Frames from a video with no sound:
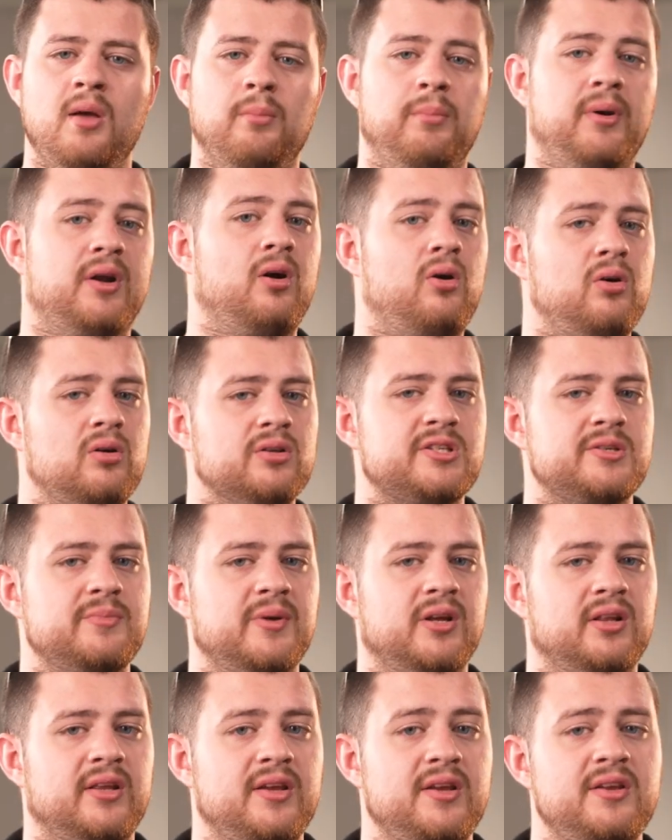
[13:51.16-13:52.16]
But
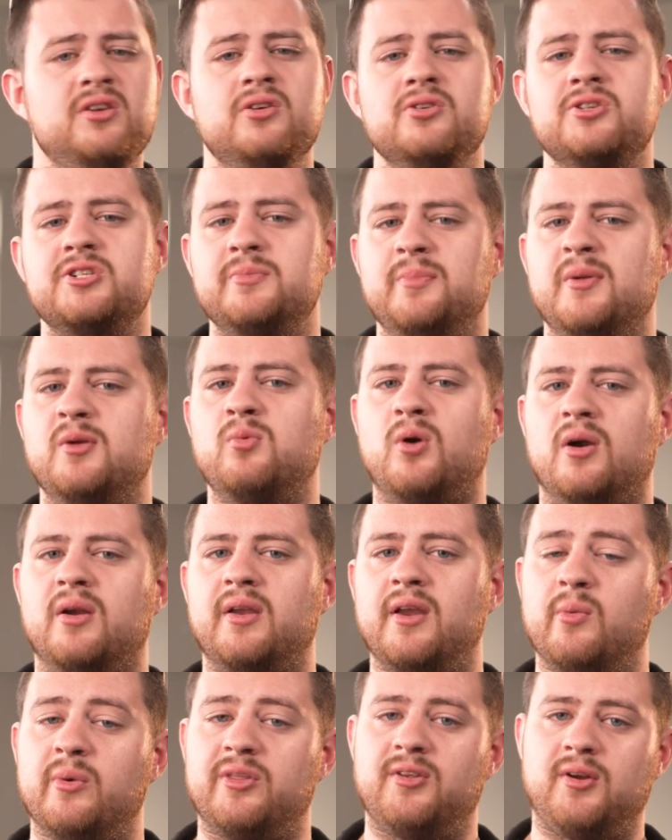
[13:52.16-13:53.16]
ultimately, you should be
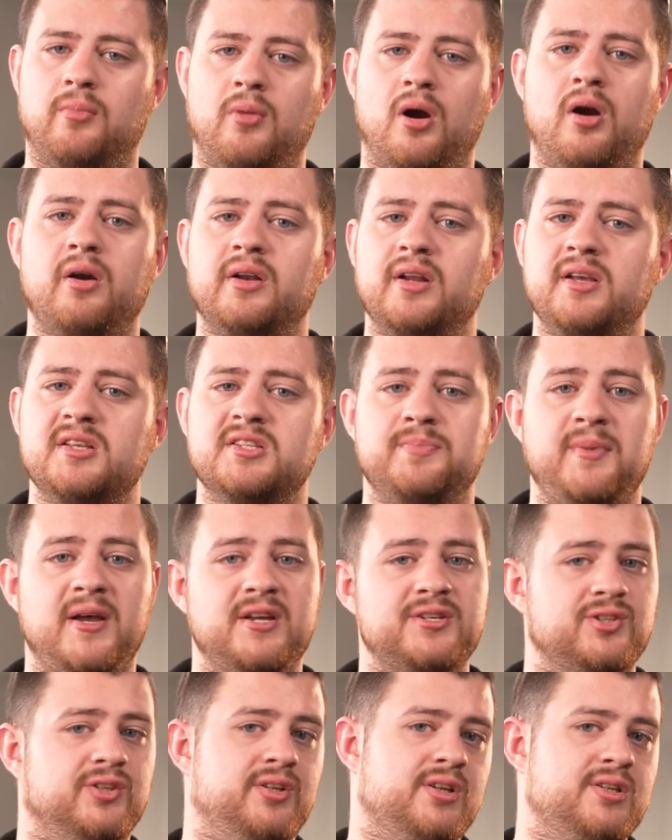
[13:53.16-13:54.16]
working with your marketing
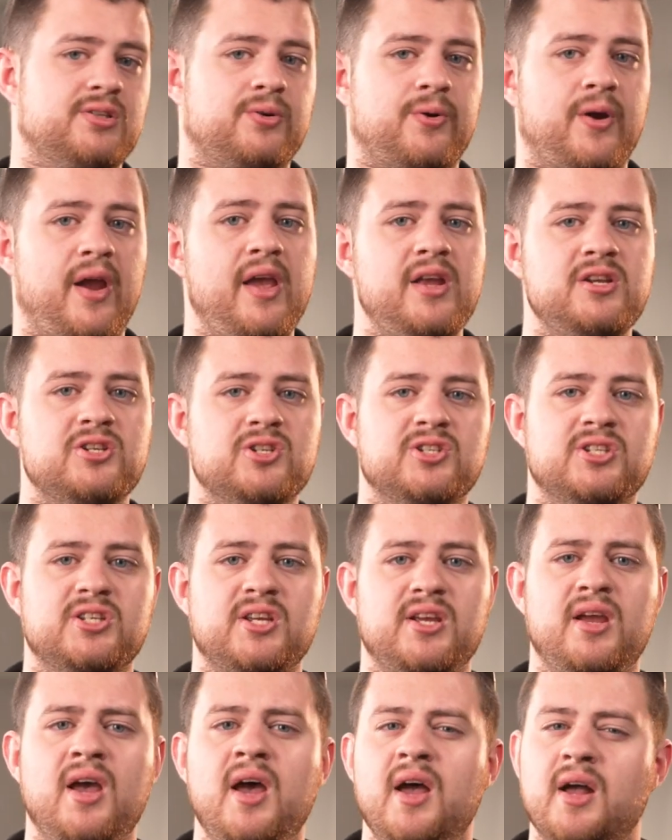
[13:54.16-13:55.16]
specialist or agency